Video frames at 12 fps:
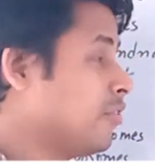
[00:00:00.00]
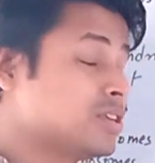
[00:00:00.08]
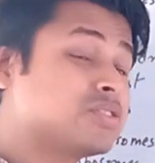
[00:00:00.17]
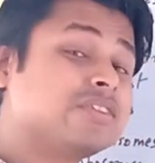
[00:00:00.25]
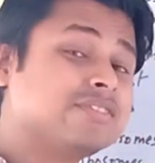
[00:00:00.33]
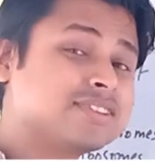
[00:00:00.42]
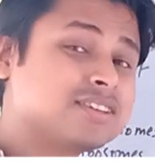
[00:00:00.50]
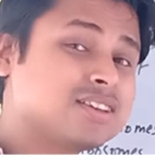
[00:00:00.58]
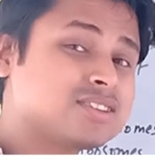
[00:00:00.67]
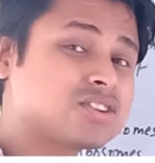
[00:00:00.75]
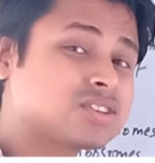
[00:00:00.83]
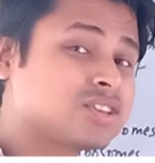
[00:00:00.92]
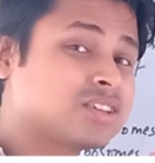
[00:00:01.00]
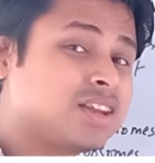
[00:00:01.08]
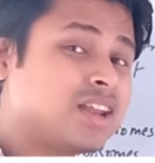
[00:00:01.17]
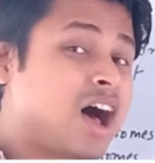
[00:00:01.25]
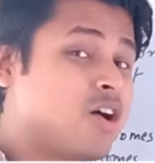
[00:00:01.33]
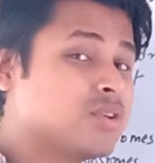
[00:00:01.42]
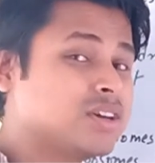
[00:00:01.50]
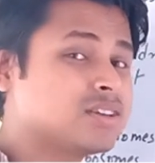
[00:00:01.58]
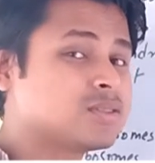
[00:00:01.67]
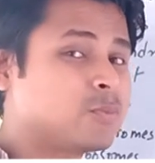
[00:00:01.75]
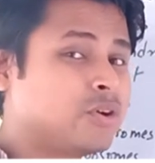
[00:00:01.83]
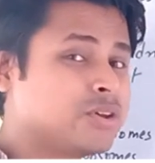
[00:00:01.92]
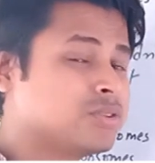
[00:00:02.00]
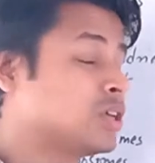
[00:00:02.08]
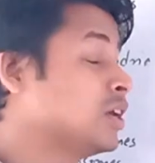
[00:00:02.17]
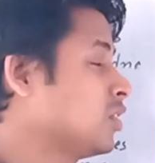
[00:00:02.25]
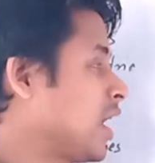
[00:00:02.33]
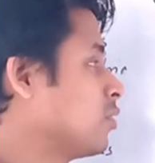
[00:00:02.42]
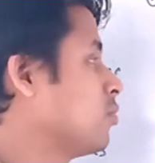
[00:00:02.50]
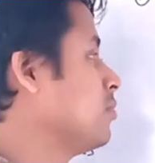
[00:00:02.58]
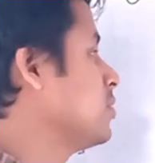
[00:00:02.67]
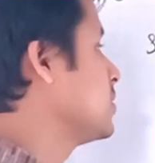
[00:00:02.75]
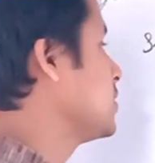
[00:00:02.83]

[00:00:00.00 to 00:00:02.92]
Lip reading: First we will see the structure, then how it is producing, that